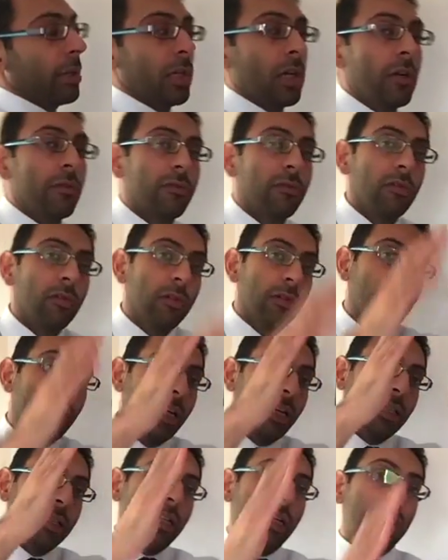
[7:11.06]
but overall
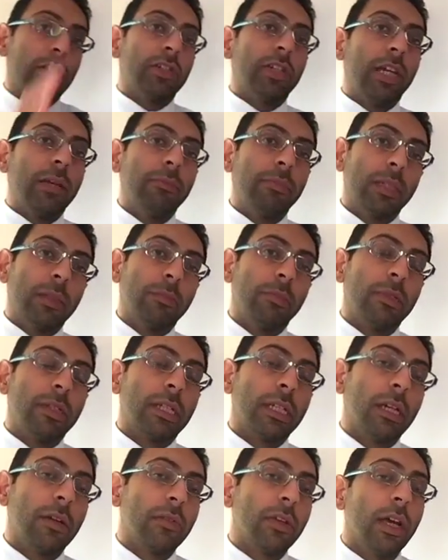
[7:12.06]
that shape is
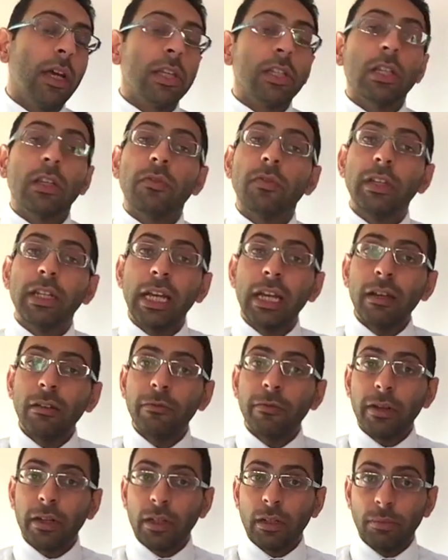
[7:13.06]
preserved. So if you get
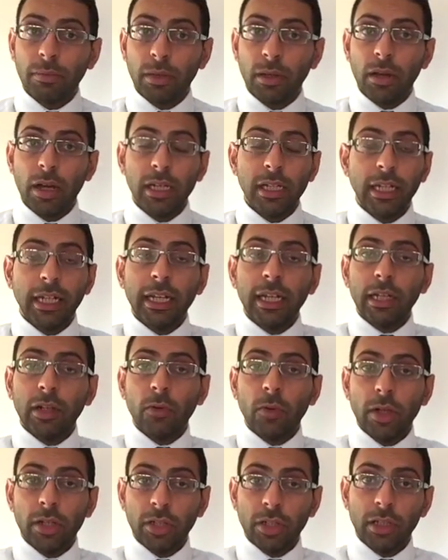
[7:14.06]
a funnel plot and you get
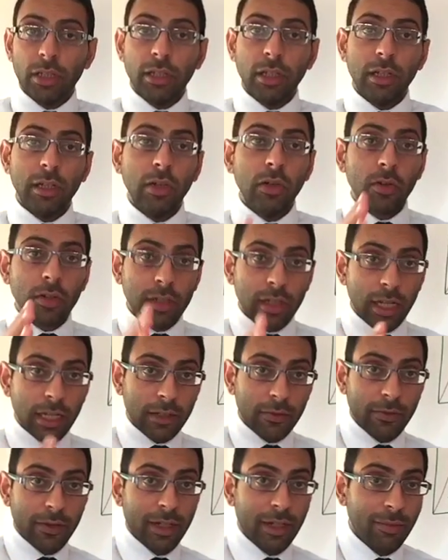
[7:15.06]
a question that looks
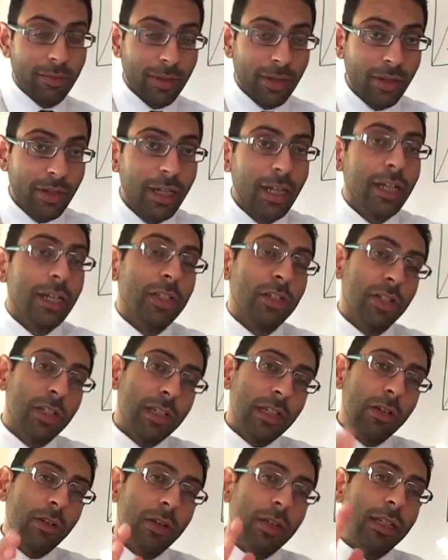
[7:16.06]
like a funnel plot,
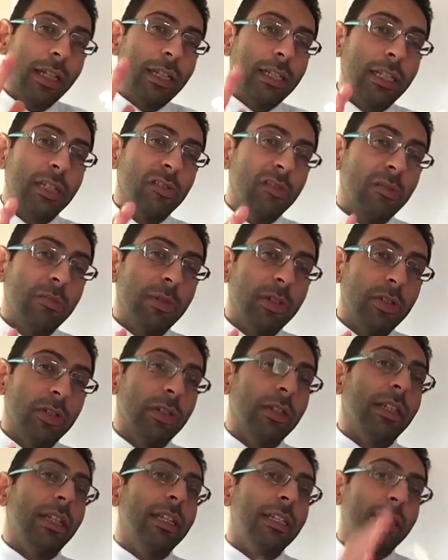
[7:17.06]
just look at that
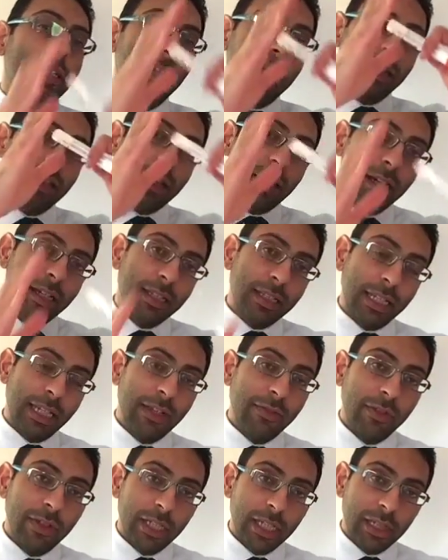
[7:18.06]
distribution. Is it a nice
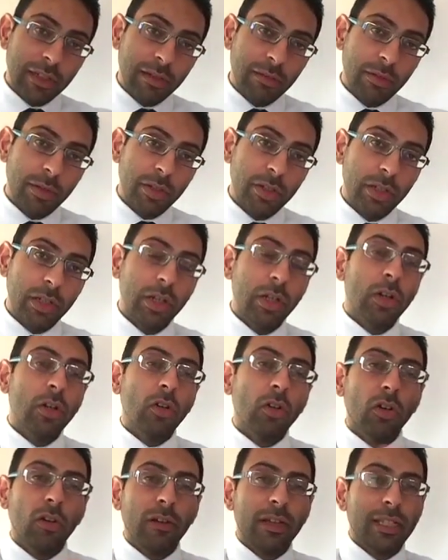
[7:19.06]
even distribution
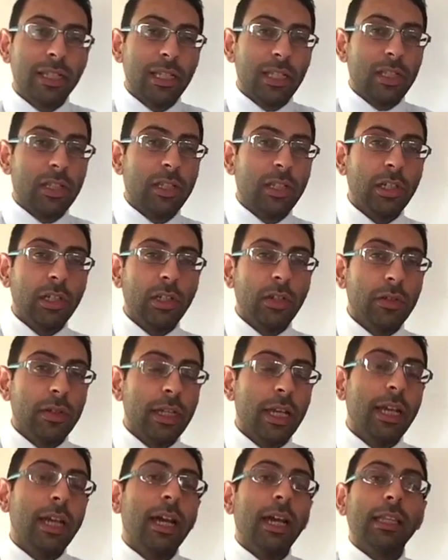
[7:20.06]
or is it
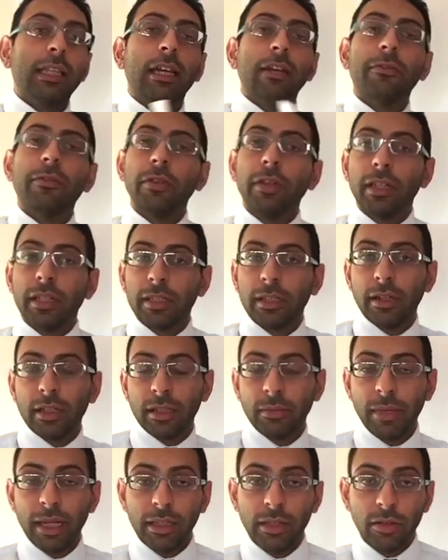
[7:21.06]
skewed? And therefore you can
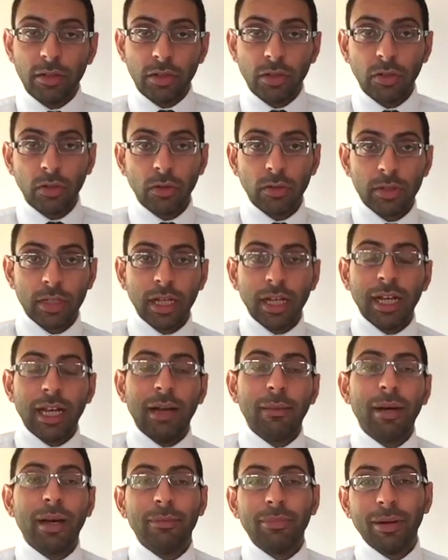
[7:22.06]
start to make those calls
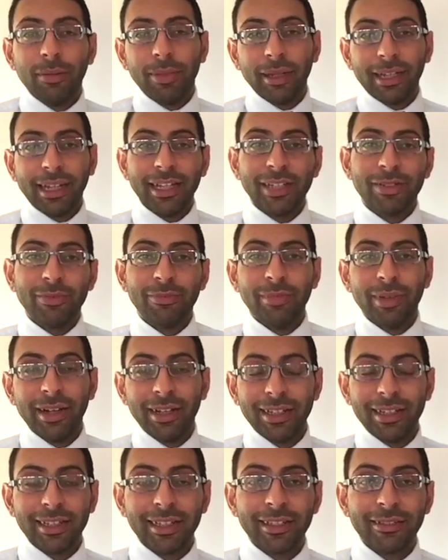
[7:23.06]
about publication
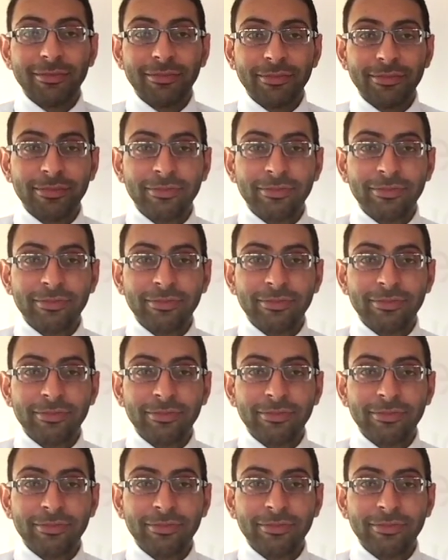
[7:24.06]
bias.